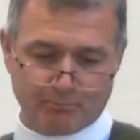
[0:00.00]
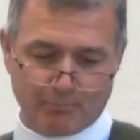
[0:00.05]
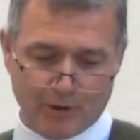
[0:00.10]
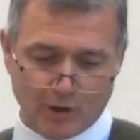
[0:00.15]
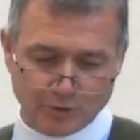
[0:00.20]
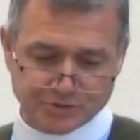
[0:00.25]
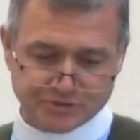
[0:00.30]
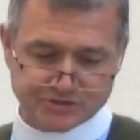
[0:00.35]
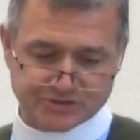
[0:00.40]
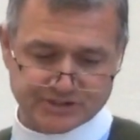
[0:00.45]

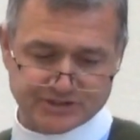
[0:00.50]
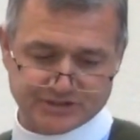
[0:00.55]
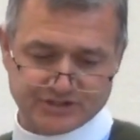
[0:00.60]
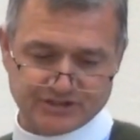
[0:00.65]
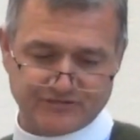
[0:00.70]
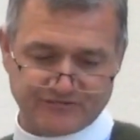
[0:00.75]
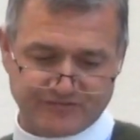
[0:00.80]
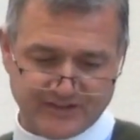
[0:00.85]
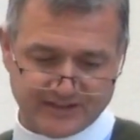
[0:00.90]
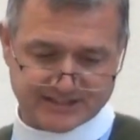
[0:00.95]
most
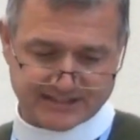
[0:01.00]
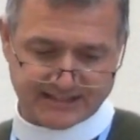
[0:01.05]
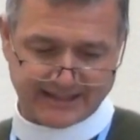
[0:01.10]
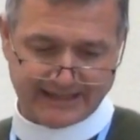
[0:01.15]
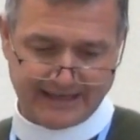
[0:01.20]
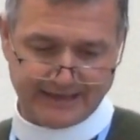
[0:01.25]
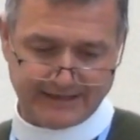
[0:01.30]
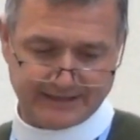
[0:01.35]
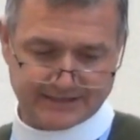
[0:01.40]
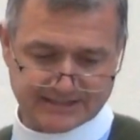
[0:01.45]

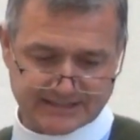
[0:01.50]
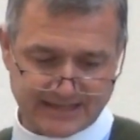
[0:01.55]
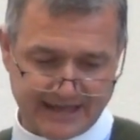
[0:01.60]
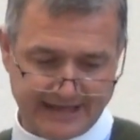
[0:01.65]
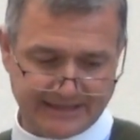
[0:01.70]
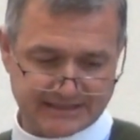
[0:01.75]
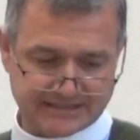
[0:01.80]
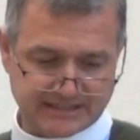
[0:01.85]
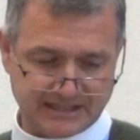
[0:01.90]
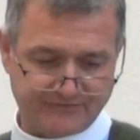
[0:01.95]
sophisticated
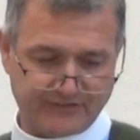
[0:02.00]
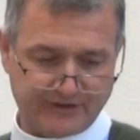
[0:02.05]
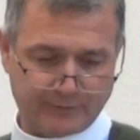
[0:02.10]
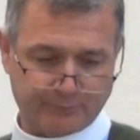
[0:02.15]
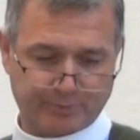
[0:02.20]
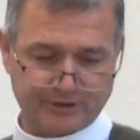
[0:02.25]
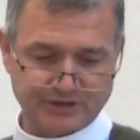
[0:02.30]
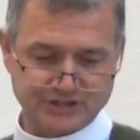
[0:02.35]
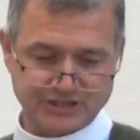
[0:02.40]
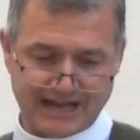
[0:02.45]
scientific
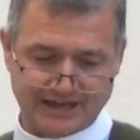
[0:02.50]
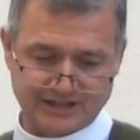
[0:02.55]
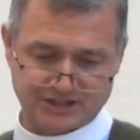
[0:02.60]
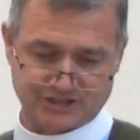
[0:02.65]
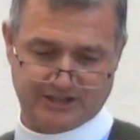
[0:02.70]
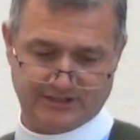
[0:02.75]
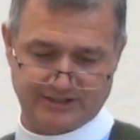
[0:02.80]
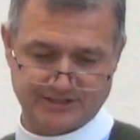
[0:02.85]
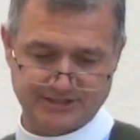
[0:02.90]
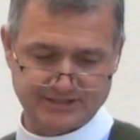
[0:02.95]

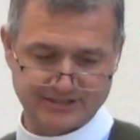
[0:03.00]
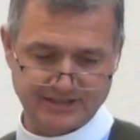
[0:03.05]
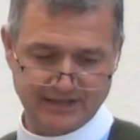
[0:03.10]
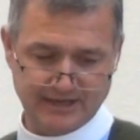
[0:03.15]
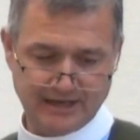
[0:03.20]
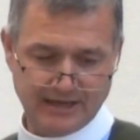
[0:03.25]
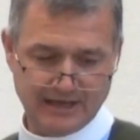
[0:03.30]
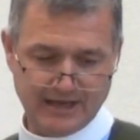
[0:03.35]
projections